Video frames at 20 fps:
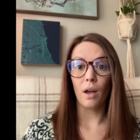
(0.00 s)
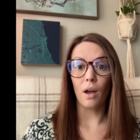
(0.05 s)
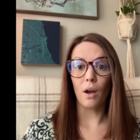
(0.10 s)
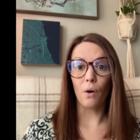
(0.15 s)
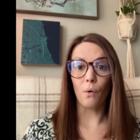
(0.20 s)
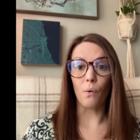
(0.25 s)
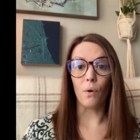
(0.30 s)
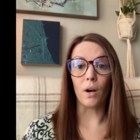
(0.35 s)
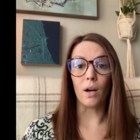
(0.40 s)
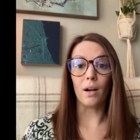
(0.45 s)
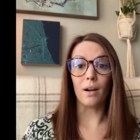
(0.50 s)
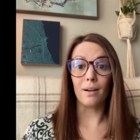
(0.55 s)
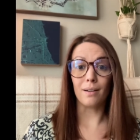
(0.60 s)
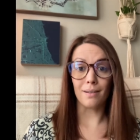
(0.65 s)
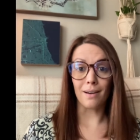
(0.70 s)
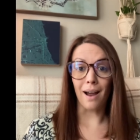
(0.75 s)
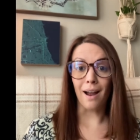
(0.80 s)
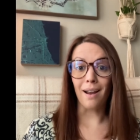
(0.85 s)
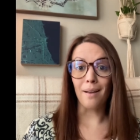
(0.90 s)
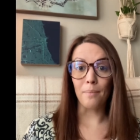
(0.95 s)
or
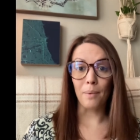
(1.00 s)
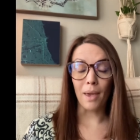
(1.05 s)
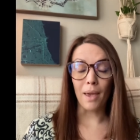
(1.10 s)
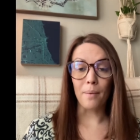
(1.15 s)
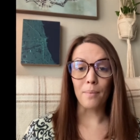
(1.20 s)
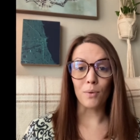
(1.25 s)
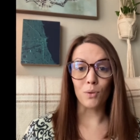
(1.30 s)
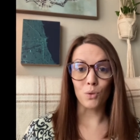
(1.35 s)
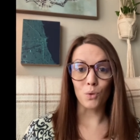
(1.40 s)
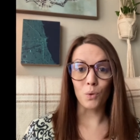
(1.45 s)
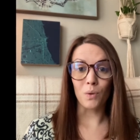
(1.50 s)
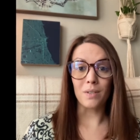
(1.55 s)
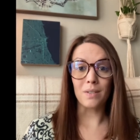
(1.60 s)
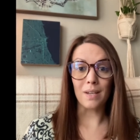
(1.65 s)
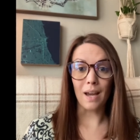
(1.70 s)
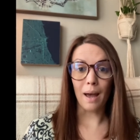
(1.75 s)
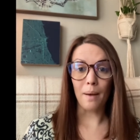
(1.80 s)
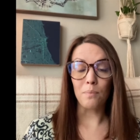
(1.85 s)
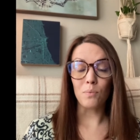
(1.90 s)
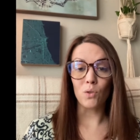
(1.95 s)
not be able to
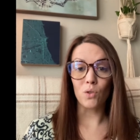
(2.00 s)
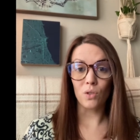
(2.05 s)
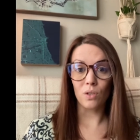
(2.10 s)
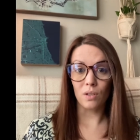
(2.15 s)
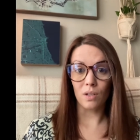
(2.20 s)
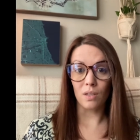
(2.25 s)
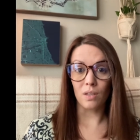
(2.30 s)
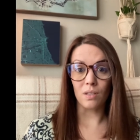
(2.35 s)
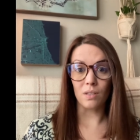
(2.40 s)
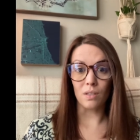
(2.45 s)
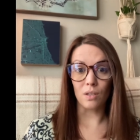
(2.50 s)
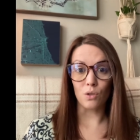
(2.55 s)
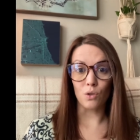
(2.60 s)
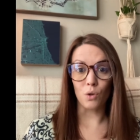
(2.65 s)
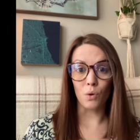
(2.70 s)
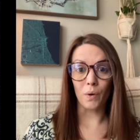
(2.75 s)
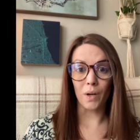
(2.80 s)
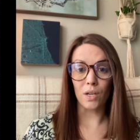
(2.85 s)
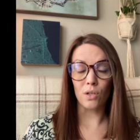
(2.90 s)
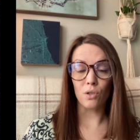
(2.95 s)
adapt to the
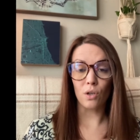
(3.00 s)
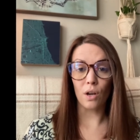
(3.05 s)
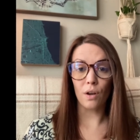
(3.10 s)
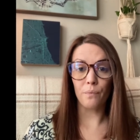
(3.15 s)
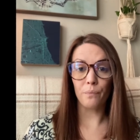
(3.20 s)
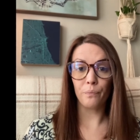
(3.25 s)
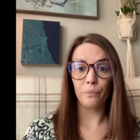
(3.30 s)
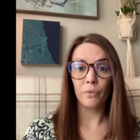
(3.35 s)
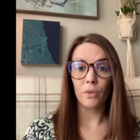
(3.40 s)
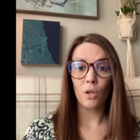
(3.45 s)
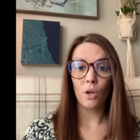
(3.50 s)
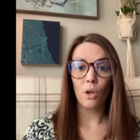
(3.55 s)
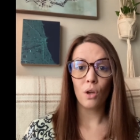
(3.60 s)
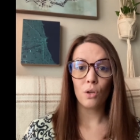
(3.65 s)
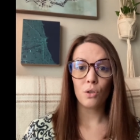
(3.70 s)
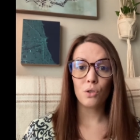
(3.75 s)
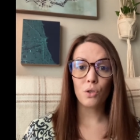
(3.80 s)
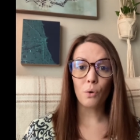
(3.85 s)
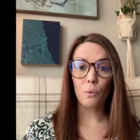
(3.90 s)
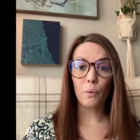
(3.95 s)
situation.
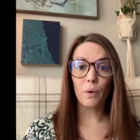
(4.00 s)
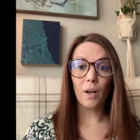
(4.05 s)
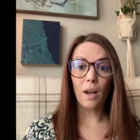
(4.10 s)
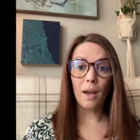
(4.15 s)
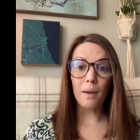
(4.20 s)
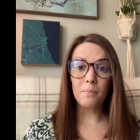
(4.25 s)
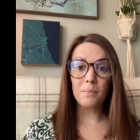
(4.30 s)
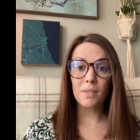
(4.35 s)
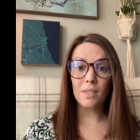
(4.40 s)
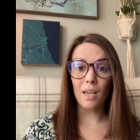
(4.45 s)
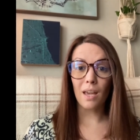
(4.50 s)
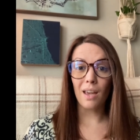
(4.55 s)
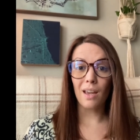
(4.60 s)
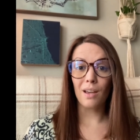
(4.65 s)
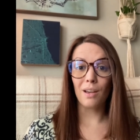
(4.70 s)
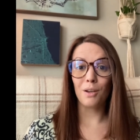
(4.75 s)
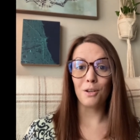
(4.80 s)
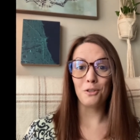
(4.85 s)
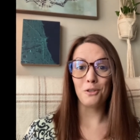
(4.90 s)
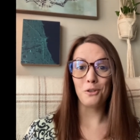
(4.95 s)
So when I'm
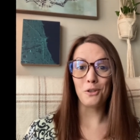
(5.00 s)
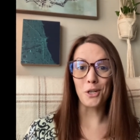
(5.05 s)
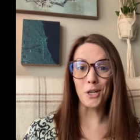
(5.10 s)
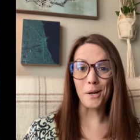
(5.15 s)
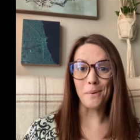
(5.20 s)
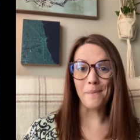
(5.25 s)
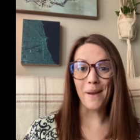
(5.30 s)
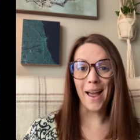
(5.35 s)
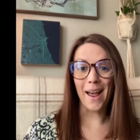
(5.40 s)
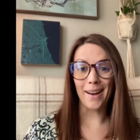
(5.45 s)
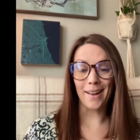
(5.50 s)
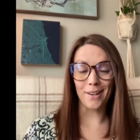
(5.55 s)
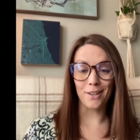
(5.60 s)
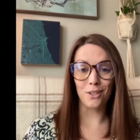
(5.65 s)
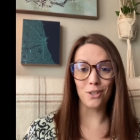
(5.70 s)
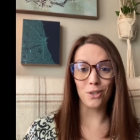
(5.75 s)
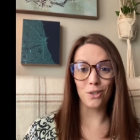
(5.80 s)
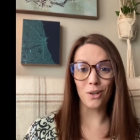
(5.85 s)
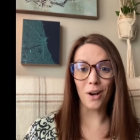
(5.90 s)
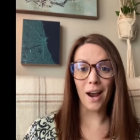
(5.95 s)
saying traumatic
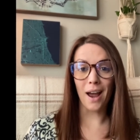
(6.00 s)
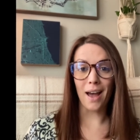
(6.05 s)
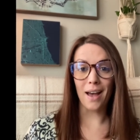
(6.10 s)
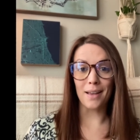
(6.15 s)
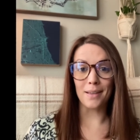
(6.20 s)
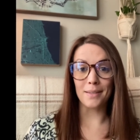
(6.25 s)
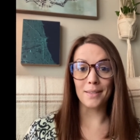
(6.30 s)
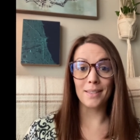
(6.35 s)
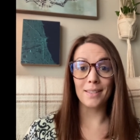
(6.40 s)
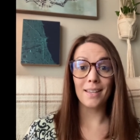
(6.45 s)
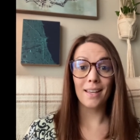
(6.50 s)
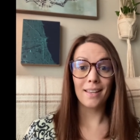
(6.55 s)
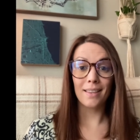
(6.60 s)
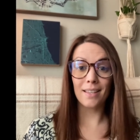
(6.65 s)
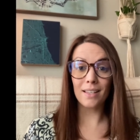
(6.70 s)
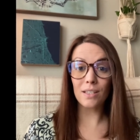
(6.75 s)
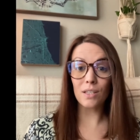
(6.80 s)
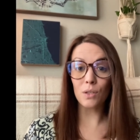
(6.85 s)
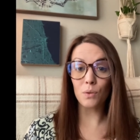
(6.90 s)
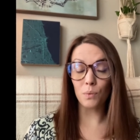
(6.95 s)
stress,
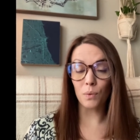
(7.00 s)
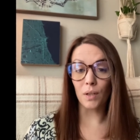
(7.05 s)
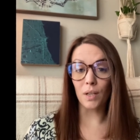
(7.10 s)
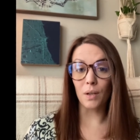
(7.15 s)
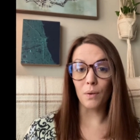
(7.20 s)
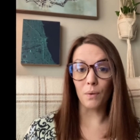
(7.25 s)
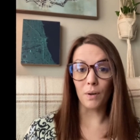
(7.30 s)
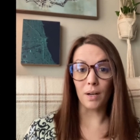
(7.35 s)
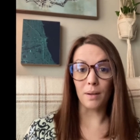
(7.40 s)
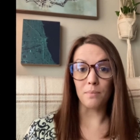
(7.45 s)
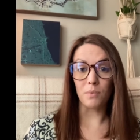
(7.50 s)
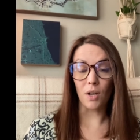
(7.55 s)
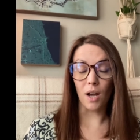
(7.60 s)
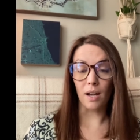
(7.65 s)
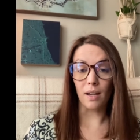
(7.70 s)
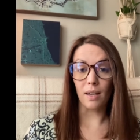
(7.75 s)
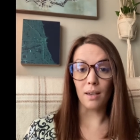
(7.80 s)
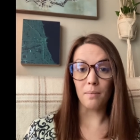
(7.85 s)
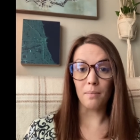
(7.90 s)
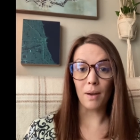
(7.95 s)
this is really what I'm
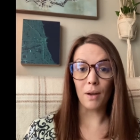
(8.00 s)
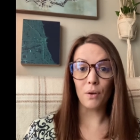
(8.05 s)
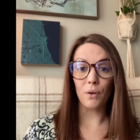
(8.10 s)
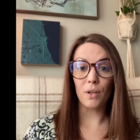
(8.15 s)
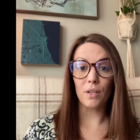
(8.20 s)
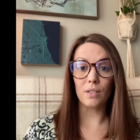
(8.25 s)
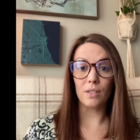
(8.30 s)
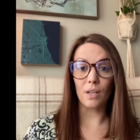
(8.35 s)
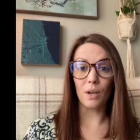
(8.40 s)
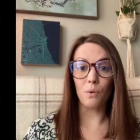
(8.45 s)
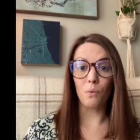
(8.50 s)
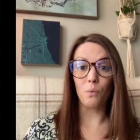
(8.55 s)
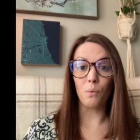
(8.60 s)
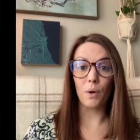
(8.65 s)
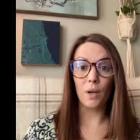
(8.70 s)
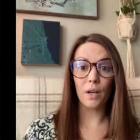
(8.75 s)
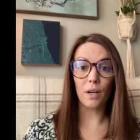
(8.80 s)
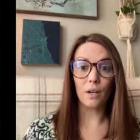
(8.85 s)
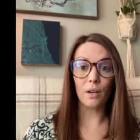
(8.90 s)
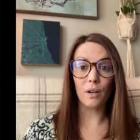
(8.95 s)
talking about, is that
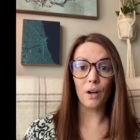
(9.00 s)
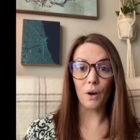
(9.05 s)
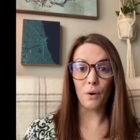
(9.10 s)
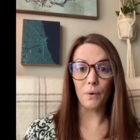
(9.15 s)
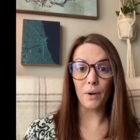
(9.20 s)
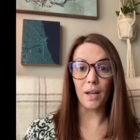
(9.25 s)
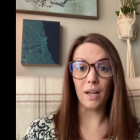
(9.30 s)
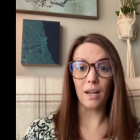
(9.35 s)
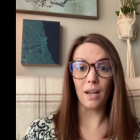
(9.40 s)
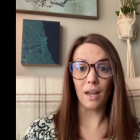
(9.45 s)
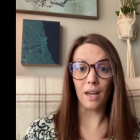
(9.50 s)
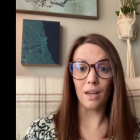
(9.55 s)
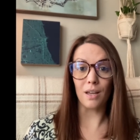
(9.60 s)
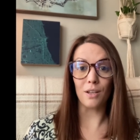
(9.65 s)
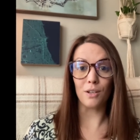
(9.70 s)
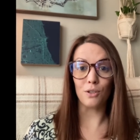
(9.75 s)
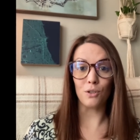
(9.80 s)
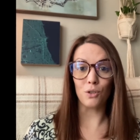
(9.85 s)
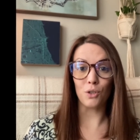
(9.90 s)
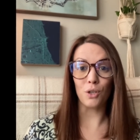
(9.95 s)
we're going
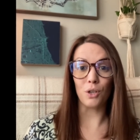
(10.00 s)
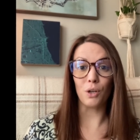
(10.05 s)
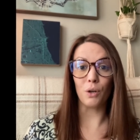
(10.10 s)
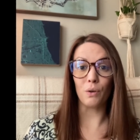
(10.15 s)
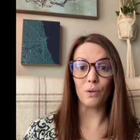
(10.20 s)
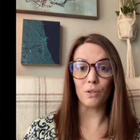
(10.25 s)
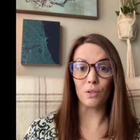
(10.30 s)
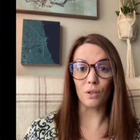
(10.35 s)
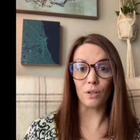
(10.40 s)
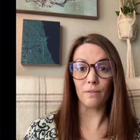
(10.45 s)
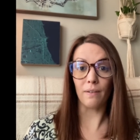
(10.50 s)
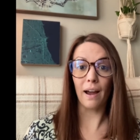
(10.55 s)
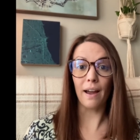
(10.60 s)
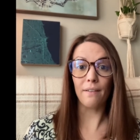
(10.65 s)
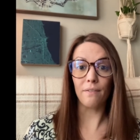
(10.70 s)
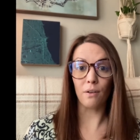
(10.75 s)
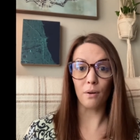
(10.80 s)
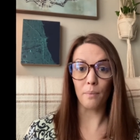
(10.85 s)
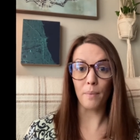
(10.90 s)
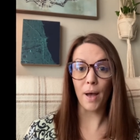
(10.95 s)
into a
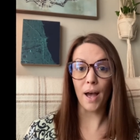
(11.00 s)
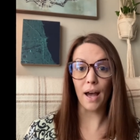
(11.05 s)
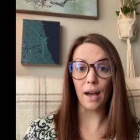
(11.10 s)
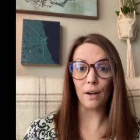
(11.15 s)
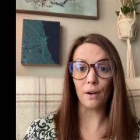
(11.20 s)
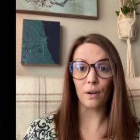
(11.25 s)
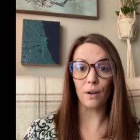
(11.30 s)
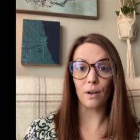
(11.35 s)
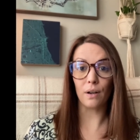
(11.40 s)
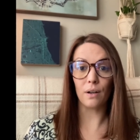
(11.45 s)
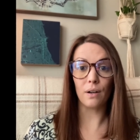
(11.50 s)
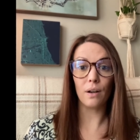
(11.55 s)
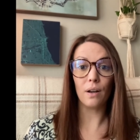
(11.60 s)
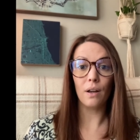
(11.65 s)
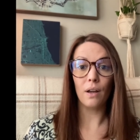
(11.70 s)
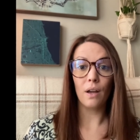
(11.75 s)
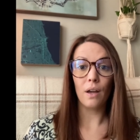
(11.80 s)
survival pattern